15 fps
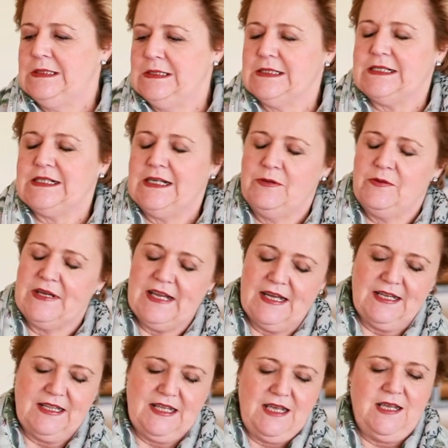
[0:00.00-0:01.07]
Okay, we're
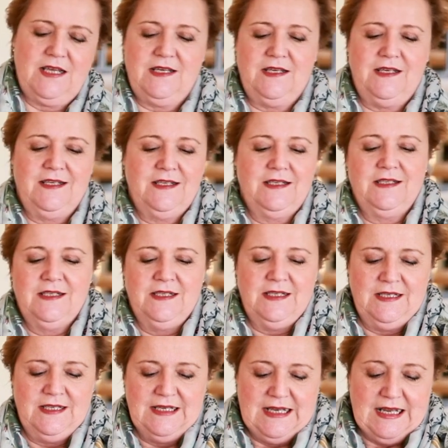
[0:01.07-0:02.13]
getting there.
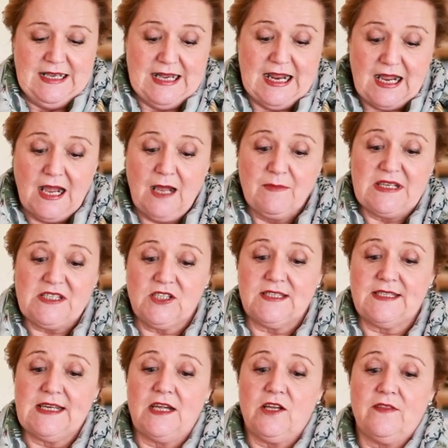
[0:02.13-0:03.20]
Now, I must
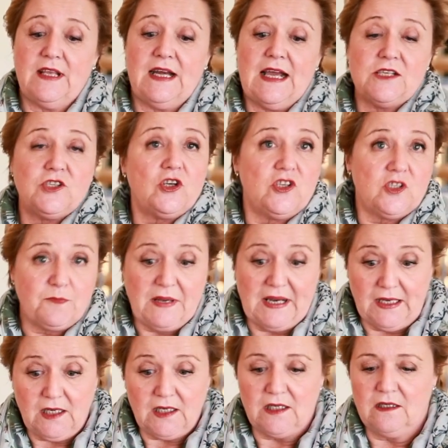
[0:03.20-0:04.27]
just tell you that I chose
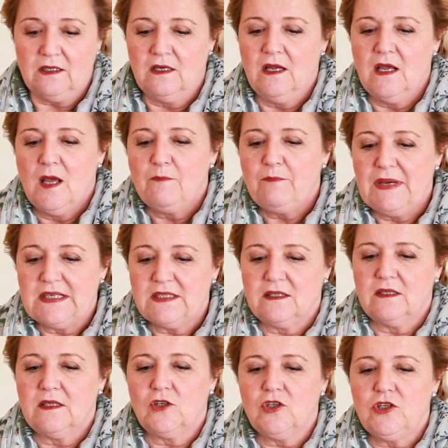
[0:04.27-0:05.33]
pink, but
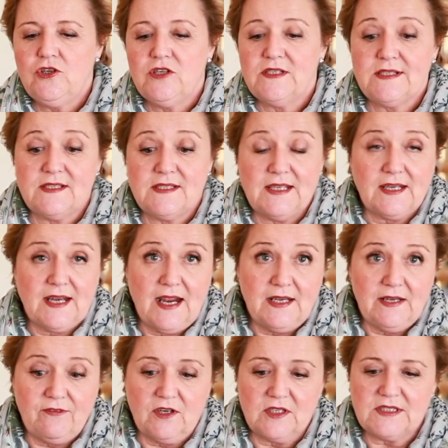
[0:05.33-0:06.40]
the good news is that
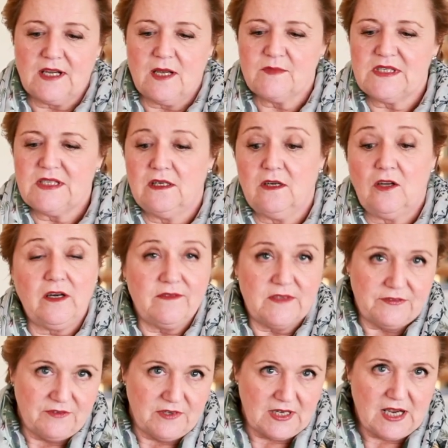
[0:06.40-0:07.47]
candy floss comes in a lot of
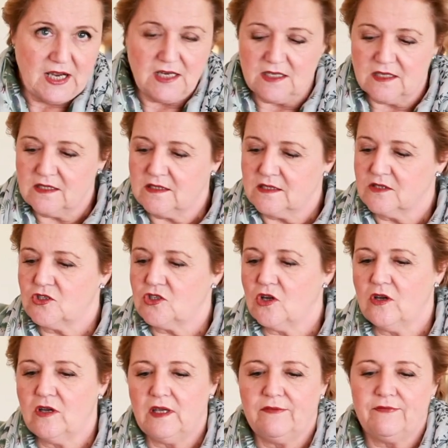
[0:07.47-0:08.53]
different colors.
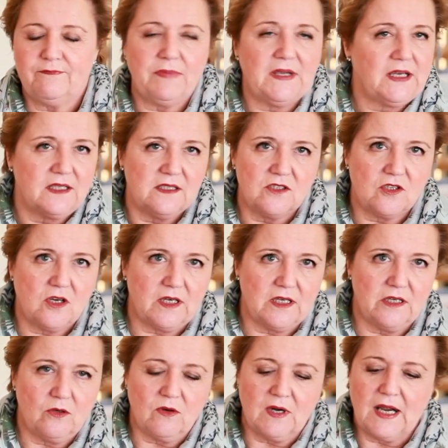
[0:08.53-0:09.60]
So if pink is not
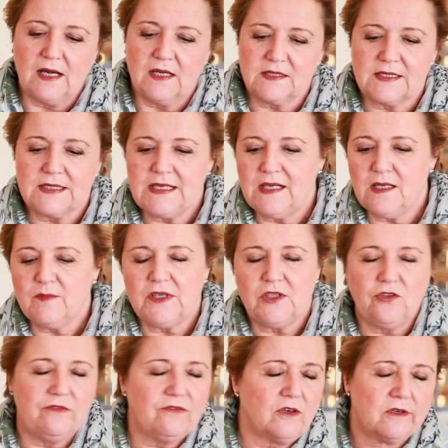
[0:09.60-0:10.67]
in your color scheme
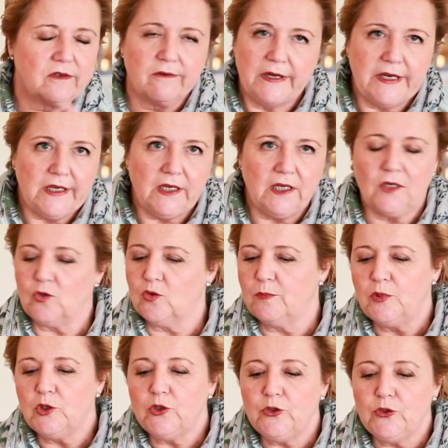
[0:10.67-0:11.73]
and you've got green or
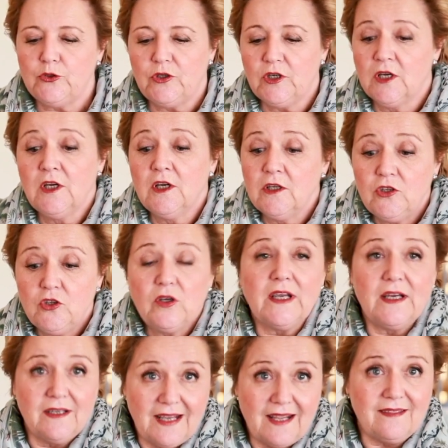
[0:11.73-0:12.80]
blue, you
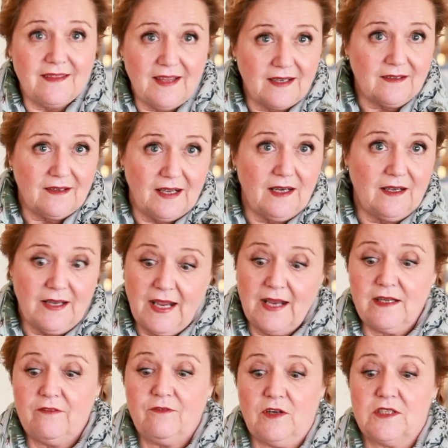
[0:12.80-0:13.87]
can get that color
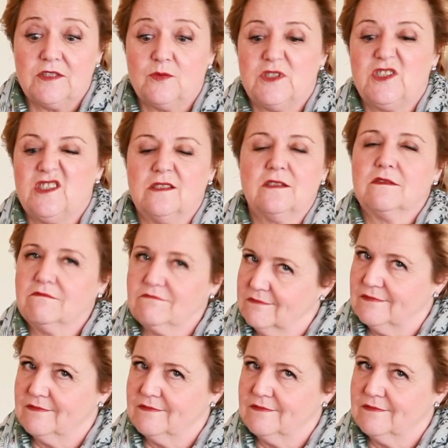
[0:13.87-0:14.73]
candy floss, which is